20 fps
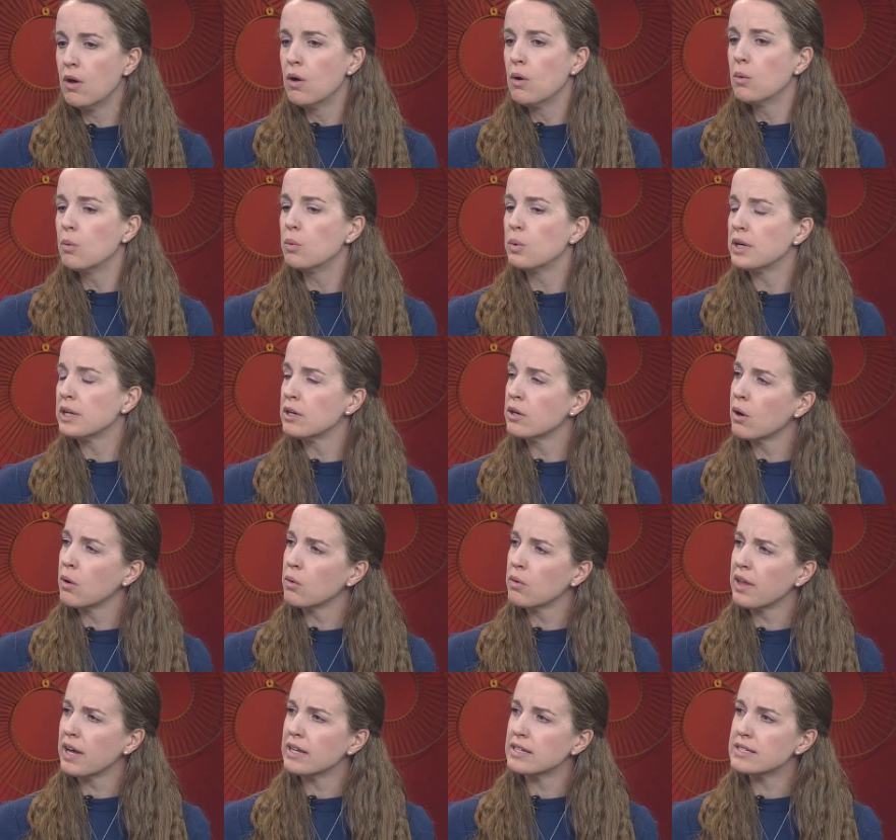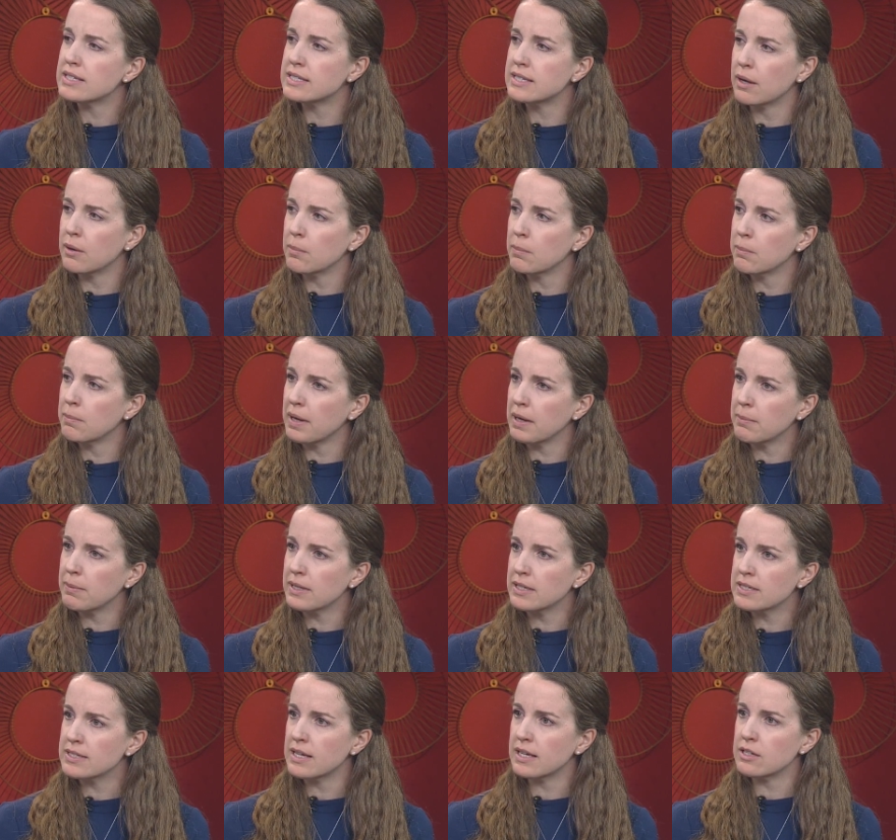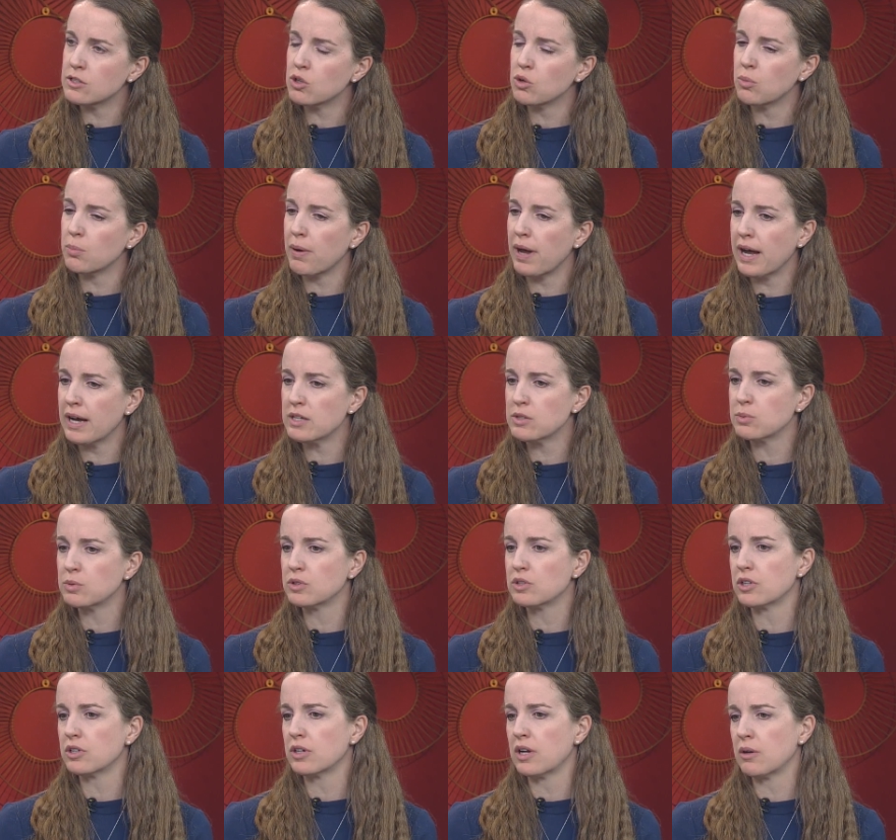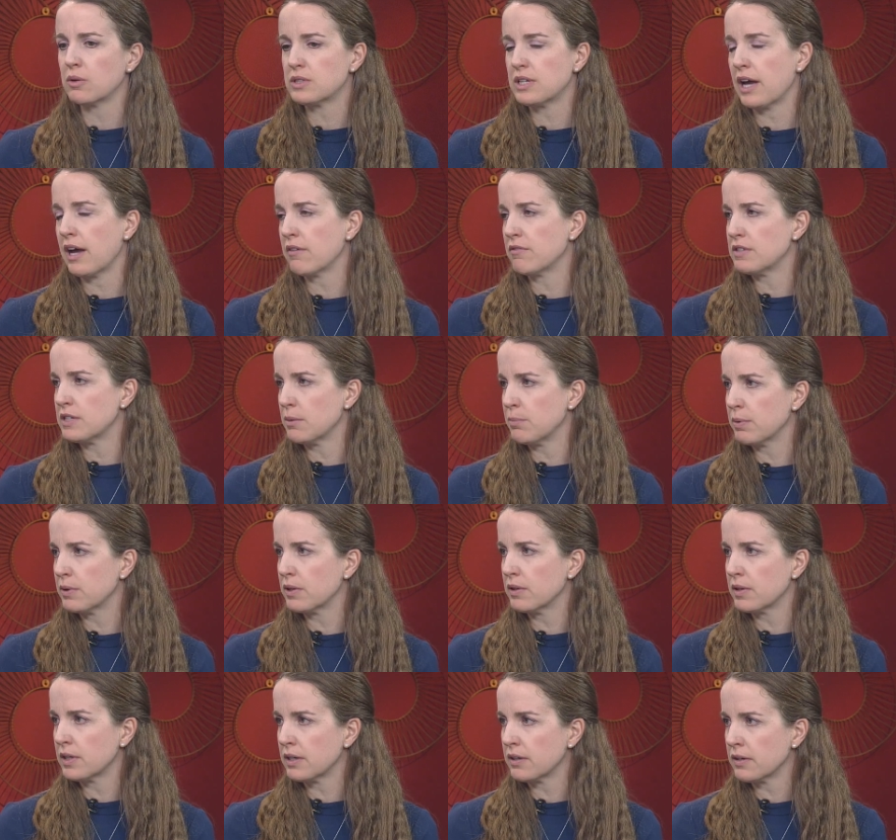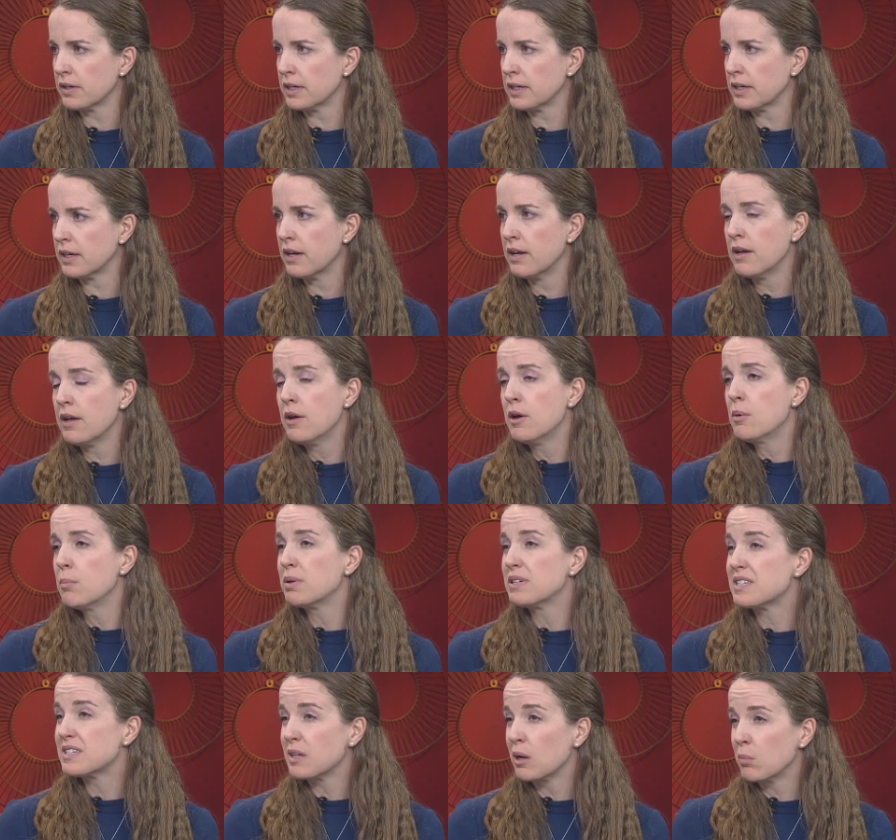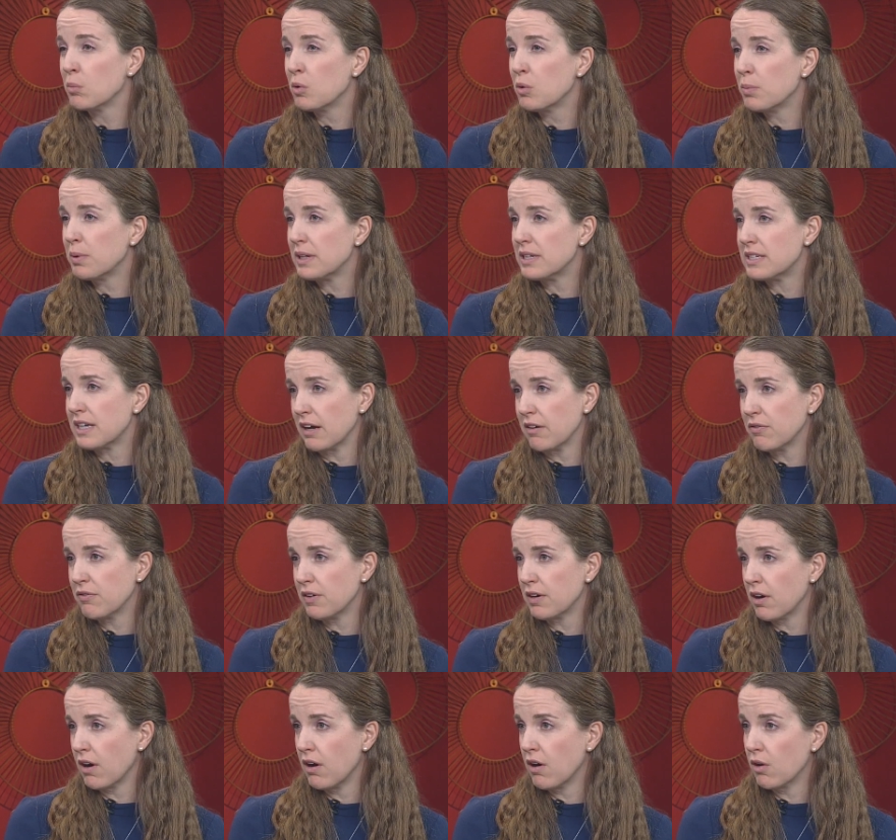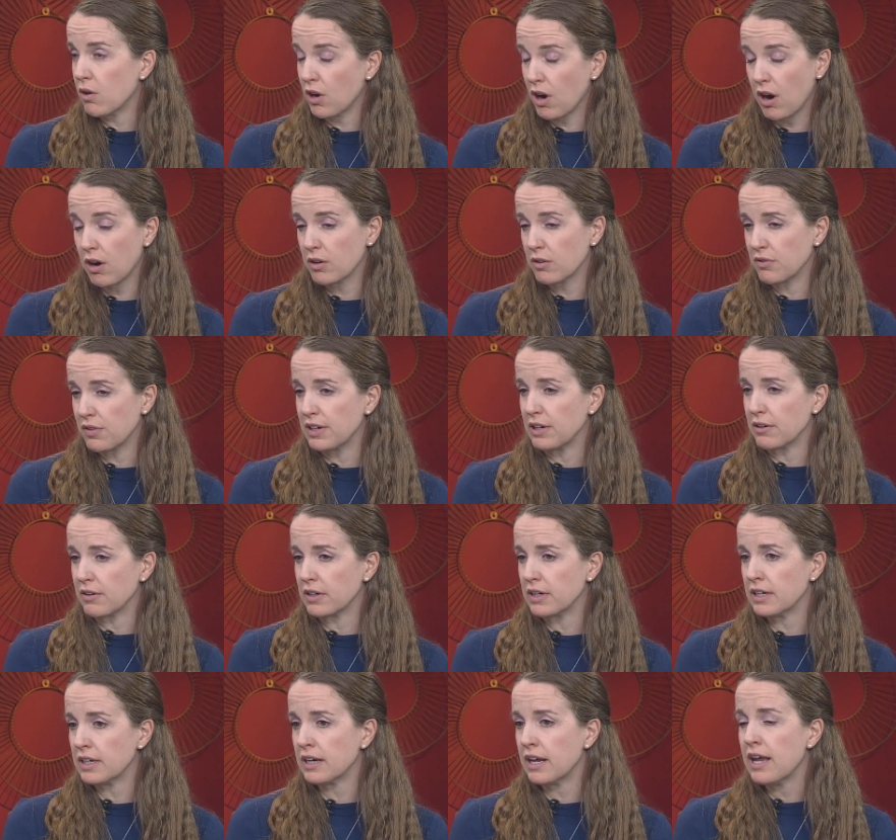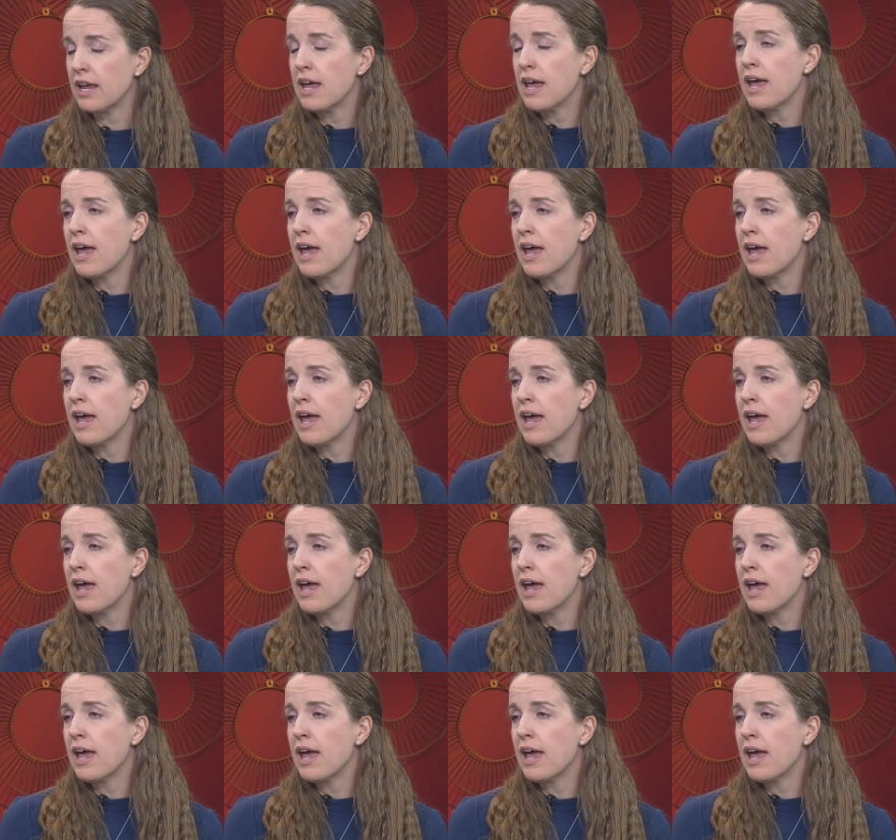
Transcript: We know that some babies that don't pass will turn out to have typical hearing, but some will be deaf and, or hard of hearing.